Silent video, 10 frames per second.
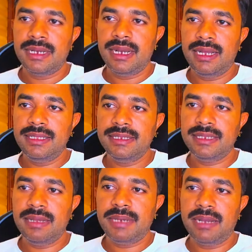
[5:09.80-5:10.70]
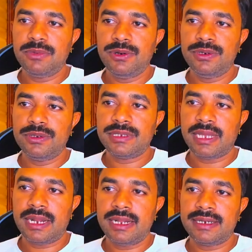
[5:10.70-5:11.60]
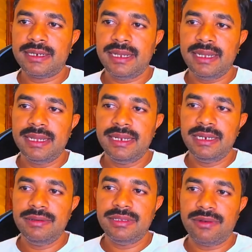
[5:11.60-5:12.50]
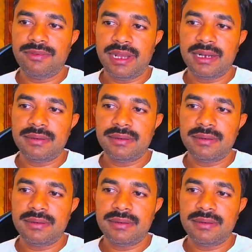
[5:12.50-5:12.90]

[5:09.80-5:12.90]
And this time I'm going to select an individual file.